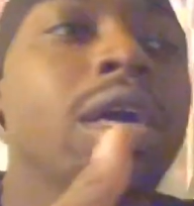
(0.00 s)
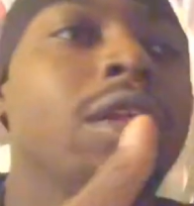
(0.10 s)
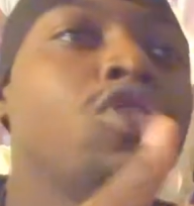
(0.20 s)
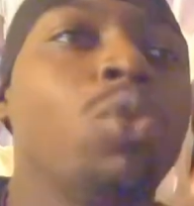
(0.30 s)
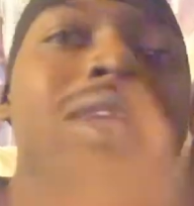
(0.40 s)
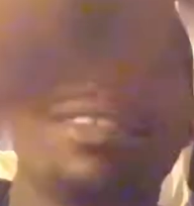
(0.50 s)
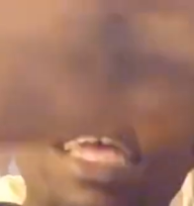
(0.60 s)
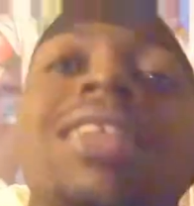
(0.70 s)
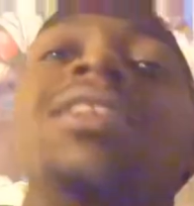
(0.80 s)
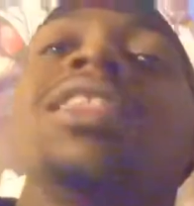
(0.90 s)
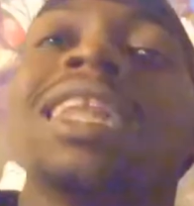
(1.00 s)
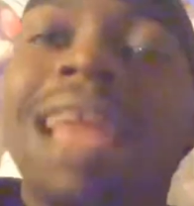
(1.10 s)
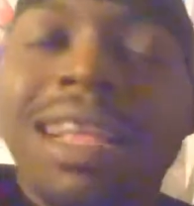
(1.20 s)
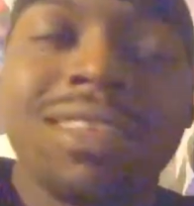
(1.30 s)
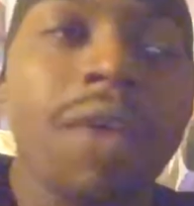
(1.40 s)
to ascend to the
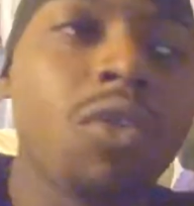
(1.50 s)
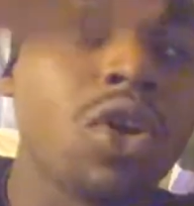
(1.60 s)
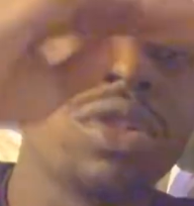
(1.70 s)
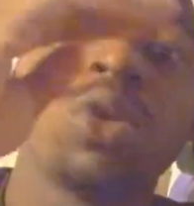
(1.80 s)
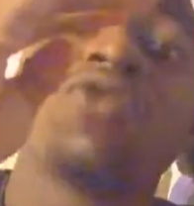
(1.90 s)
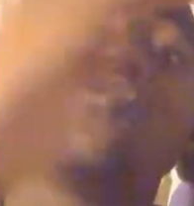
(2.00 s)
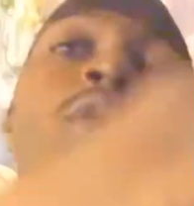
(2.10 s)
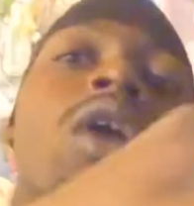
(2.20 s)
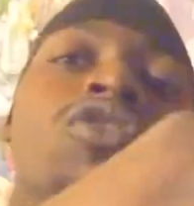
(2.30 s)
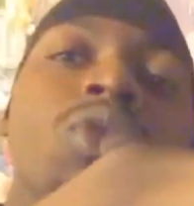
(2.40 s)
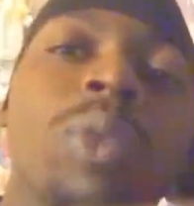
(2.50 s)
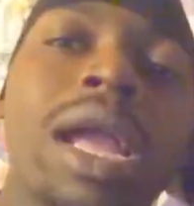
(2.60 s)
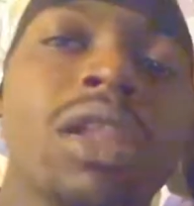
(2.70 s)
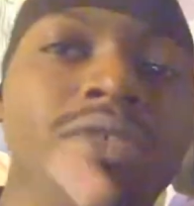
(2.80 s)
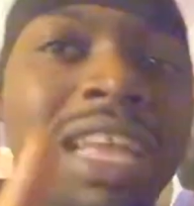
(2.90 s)
next level, because there was 400
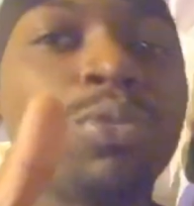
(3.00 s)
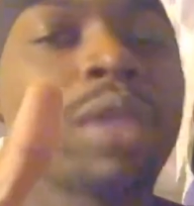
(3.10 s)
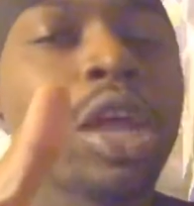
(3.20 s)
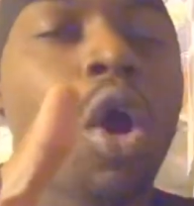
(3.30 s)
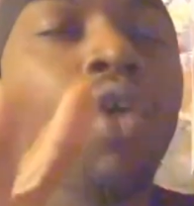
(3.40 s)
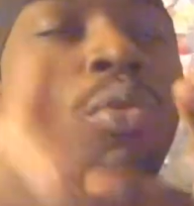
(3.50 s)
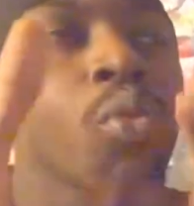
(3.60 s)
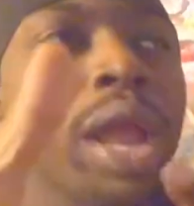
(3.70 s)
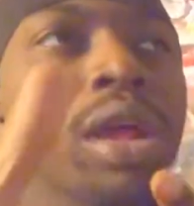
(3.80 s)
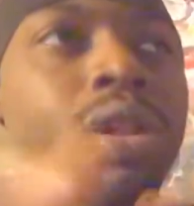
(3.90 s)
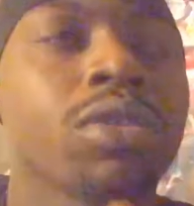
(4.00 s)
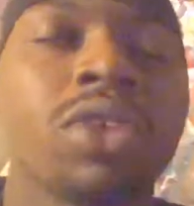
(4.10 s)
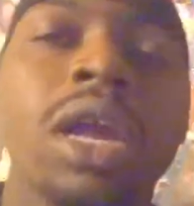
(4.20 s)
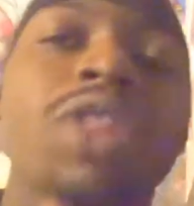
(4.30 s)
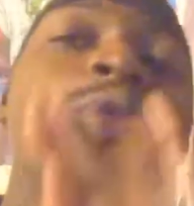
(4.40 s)
regulars. That's what they call them, regulars.
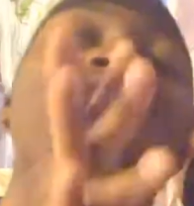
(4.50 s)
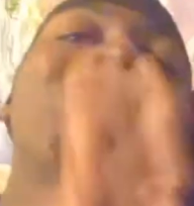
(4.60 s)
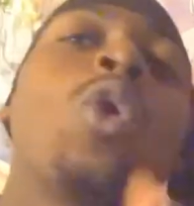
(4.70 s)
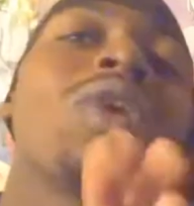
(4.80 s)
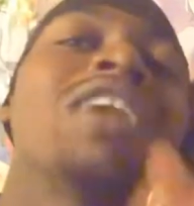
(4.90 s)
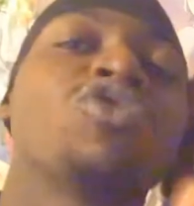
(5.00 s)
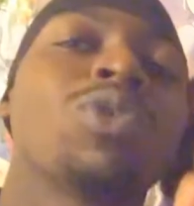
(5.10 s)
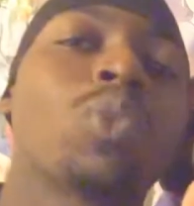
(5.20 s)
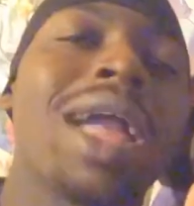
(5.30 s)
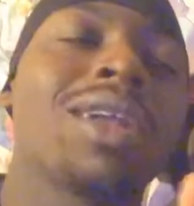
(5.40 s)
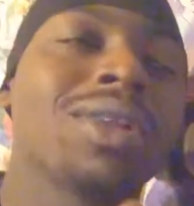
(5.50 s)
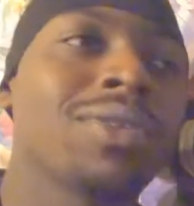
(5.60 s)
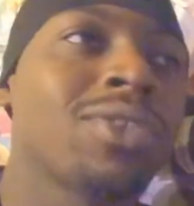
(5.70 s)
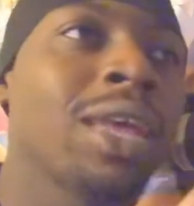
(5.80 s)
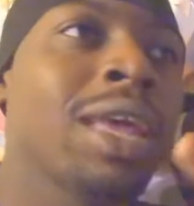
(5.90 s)
There was 400
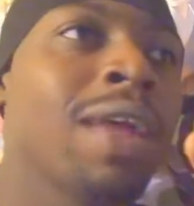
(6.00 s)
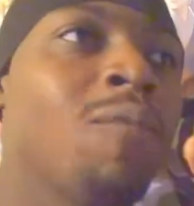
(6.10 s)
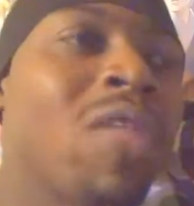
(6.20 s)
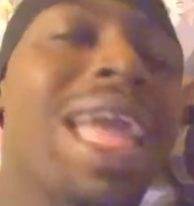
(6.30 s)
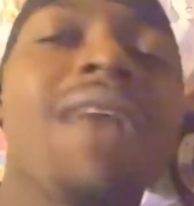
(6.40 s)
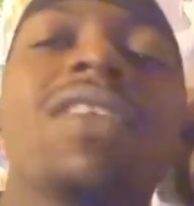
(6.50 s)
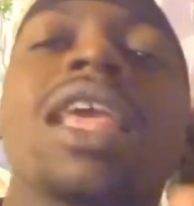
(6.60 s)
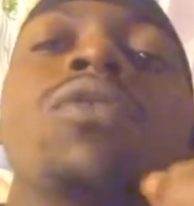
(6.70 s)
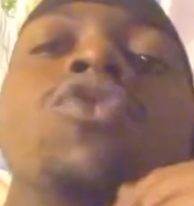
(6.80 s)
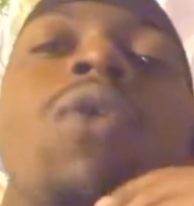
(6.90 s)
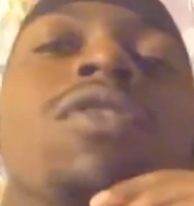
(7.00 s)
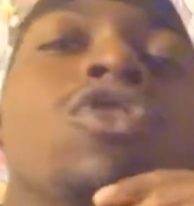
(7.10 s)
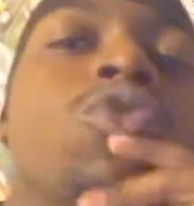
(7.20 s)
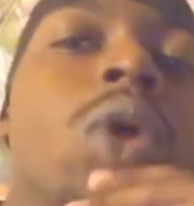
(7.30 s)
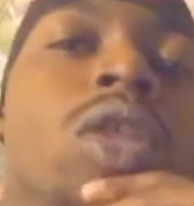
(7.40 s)
regulars. They have to kill over
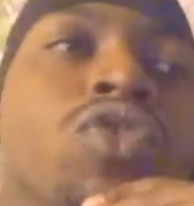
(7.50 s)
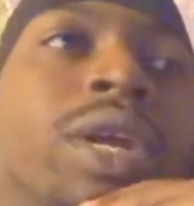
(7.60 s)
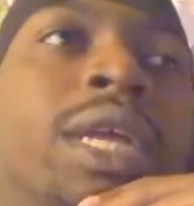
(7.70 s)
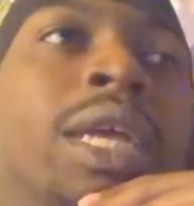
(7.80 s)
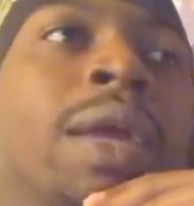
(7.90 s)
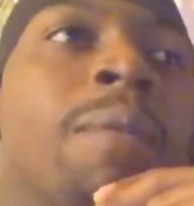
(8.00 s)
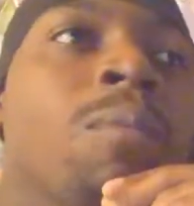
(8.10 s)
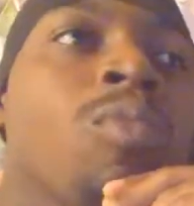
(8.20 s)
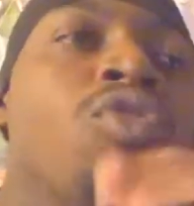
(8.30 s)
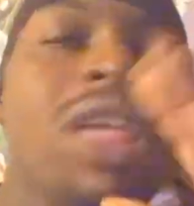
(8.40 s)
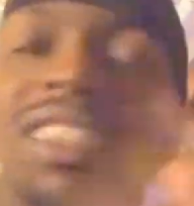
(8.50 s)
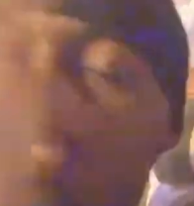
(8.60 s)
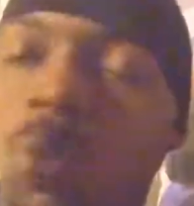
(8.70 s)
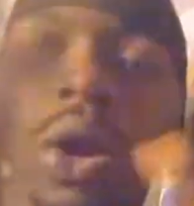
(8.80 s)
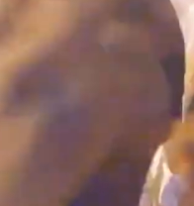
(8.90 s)
200. This is
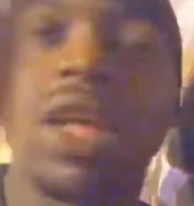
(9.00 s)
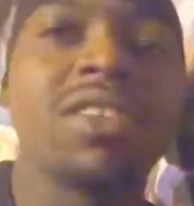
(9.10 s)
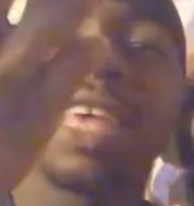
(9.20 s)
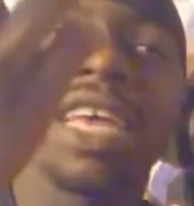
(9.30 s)
where things get